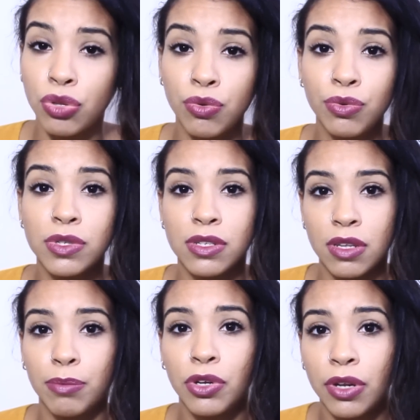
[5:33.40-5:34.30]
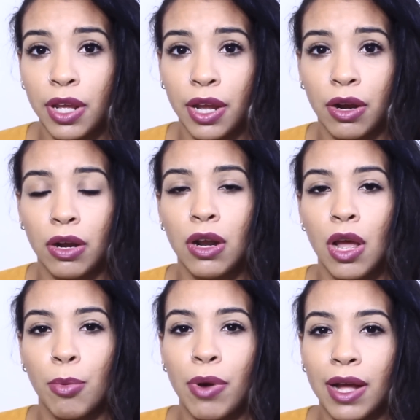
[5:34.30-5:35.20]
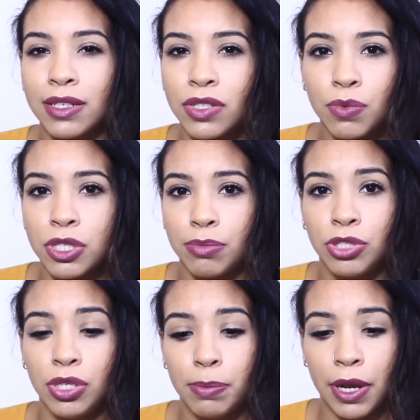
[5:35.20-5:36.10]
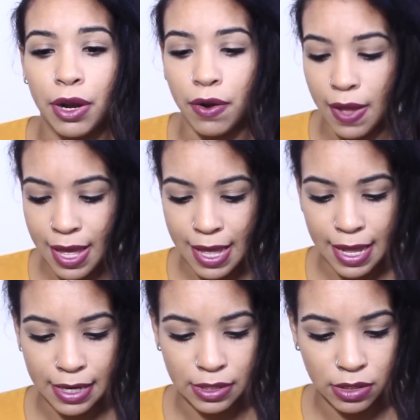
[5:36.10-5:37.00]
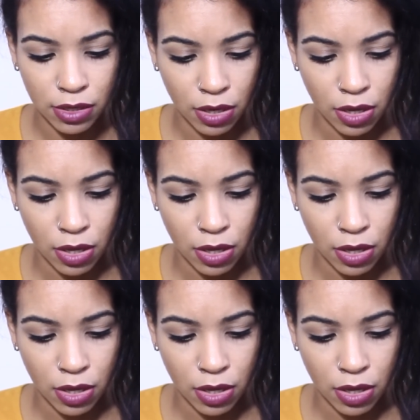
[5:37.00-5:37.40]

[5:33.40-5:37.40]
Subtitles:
use some good hair, practice with some cheap hair, and